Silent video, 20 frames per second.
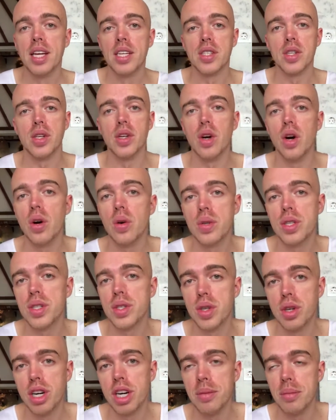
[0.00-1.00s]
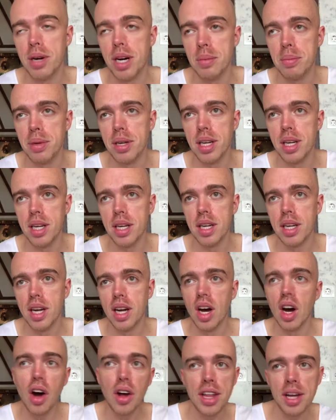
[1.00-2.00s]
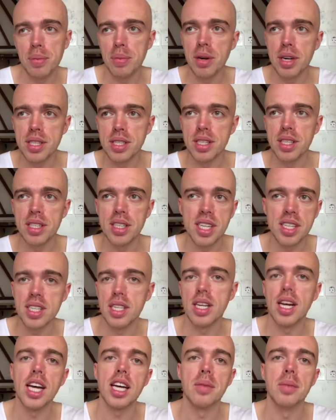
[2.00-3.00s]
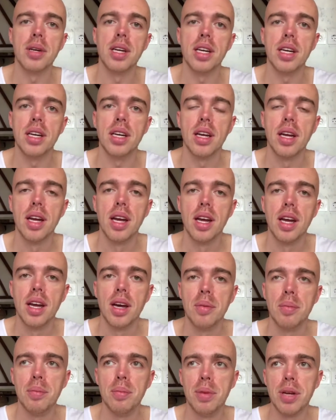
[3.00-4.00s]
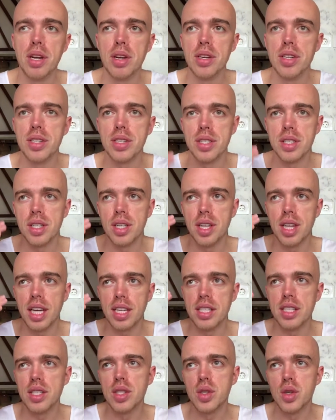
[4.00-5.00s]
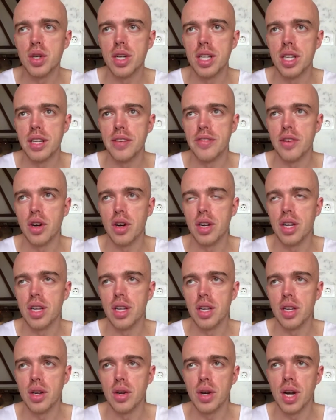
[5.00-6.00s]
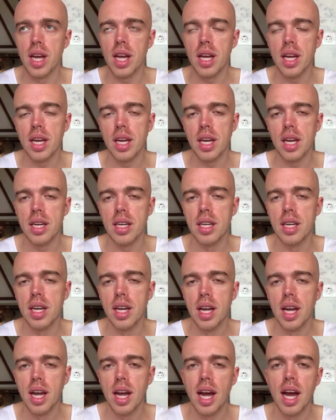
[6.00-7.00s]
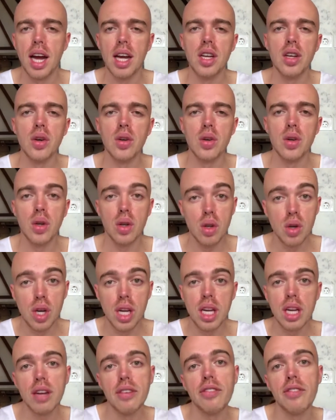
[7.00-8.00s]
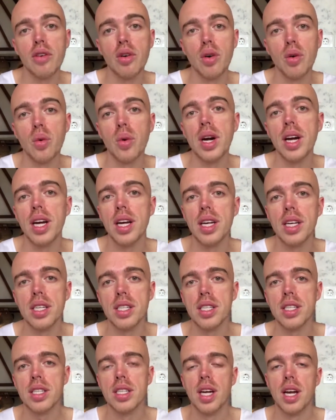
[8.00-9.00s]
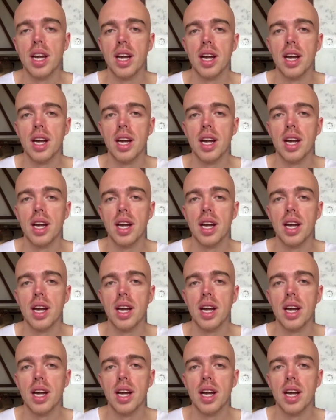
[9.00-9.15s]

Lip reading: So your old story might be, oh, that person doesn't like me, because that's the story that you've got in your head and you're looking for ways